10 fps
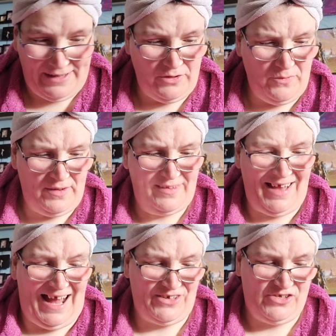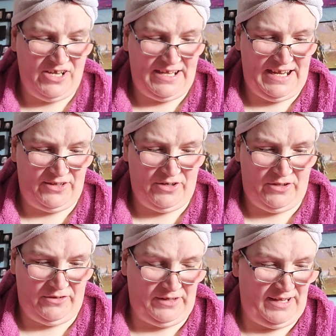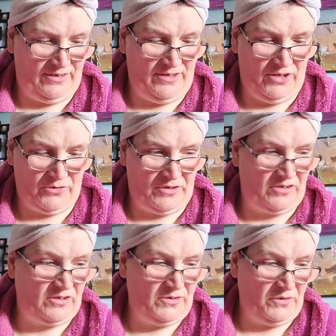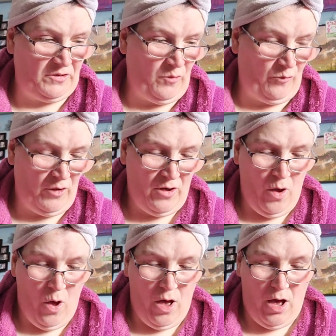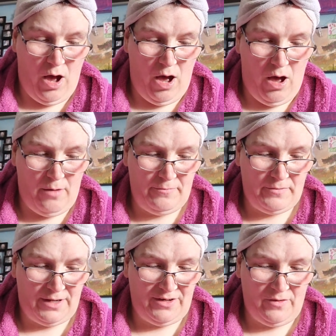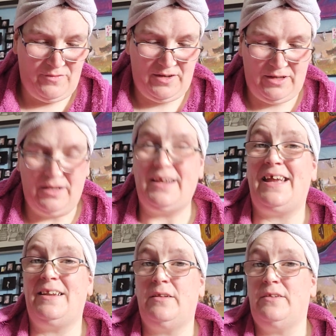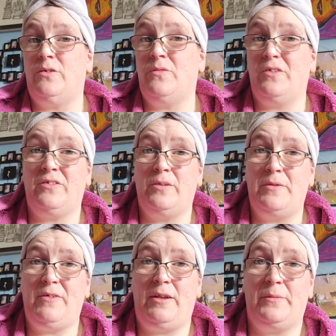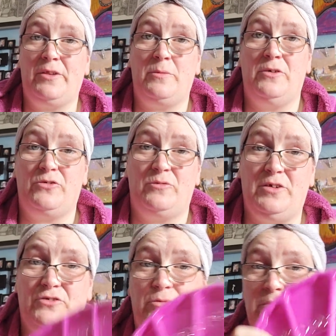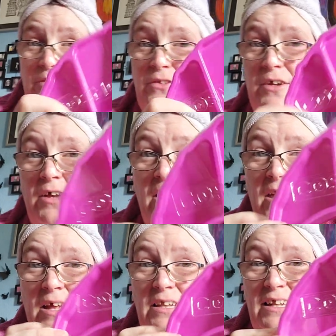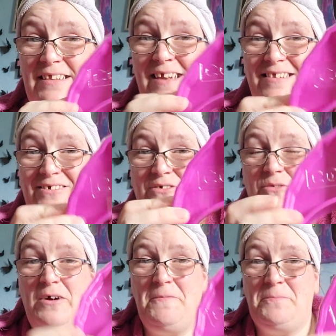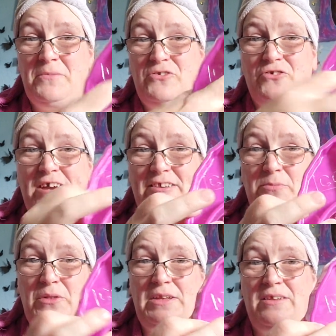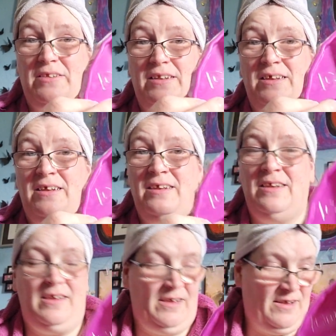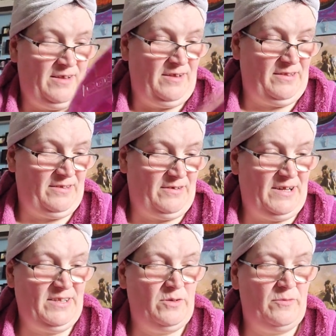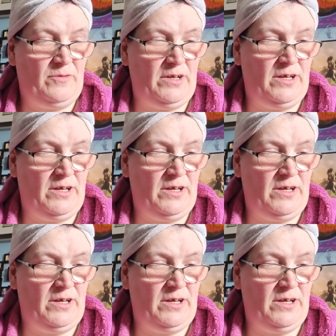I don't know if this is actually a Kickstarter exclusive. I don't know if you can, again, I don't know if this is going to be available in the commercial version, but little tentacle tray to put things in. So I don't know if